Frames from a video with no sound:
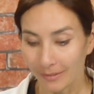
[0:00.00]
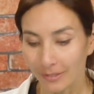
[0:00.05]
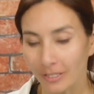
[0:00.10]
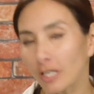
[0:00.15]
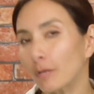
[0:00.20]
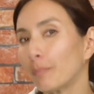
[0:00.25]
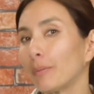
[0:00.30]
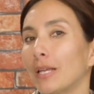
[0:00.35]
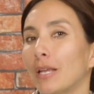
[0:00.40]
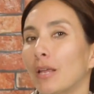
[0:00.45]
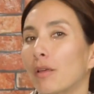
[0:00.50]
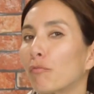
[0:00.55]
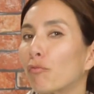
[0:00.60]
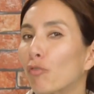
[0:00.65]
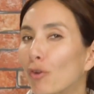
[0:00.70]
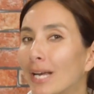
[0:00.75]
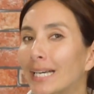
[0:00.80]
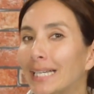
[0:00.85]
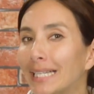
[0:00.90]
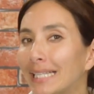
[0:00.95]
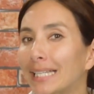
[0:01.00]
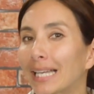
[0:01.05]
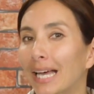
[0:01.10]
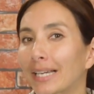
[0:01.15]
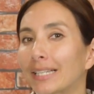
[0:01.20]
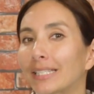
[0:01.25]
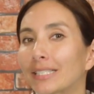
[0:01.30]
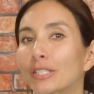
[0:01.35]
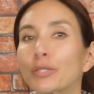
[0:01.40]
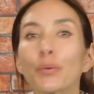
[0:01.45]
to be really
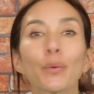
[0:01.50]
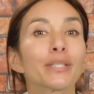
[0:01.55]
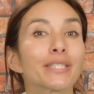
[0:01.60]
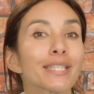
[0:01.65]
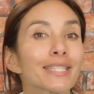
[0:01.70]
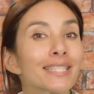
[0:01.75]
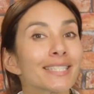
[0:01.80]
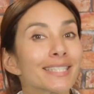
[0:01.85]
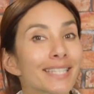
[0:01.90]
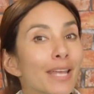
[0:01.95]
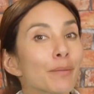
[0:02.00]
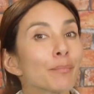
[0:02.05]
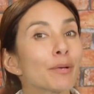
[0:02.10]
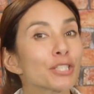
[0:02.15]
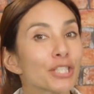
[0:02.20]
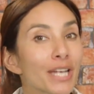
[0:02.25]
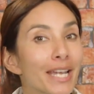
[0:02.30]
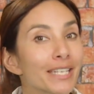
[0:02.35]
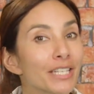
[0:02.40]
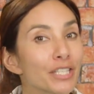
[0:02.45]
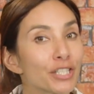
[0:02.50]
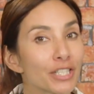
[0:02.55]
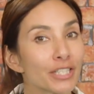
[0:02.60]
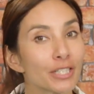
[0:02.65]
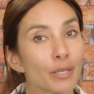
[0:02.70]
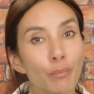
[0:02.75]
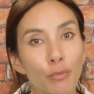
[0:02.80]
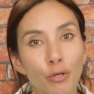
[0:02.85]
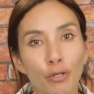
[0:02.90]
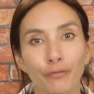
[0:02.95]
light so it doesn't take much energy
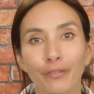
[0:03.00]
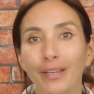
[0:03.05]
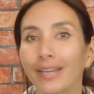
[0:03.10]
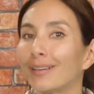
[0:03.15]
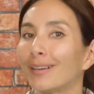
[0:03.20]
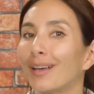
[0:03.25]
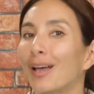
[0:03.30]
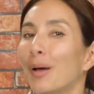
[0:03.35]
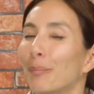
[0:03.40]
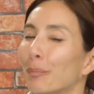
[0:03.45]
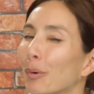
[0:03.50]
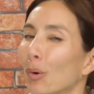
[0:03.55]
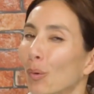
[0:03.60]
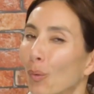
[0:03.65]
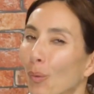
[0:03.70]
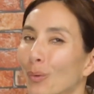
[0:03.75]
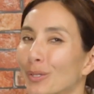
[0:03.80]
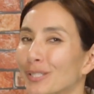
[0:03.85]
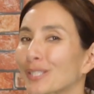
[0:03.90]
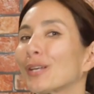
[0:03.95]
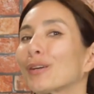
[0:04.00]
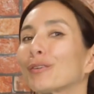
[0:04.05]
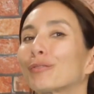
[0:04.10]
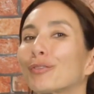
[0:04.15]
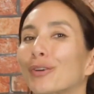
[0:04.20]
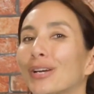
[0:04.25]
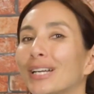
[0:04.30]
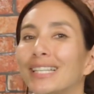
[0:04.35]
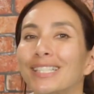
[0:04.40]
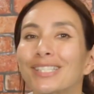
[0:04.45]
to move it, but also
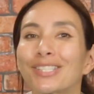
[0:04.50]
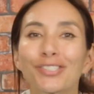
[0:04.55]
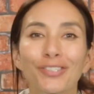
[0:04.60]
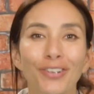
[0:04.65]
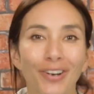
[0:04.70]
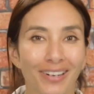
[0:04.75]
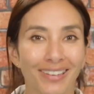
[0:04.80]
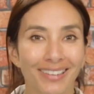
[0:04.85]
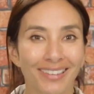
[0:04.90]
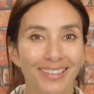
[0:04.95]
really strong.